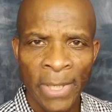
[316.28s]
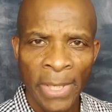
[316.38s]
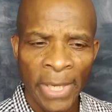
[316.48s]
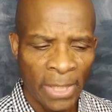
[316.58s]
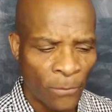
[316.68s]

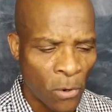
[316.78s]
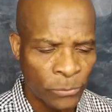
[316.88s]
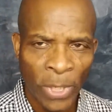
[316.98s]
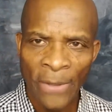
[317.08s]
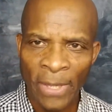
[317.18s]
And of course,
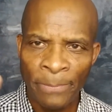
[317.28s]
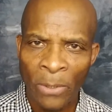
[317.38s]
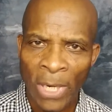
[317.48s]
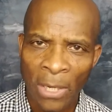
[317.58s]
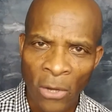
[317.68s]
we have that big,
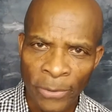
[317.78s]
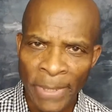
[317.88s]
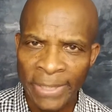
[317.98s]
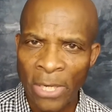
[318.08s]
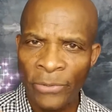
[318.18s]
what I call the
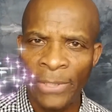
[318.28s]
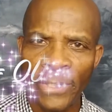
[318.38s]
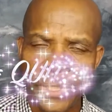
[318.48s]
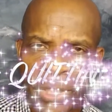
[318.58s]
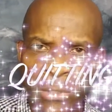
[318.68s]
big donut, the Q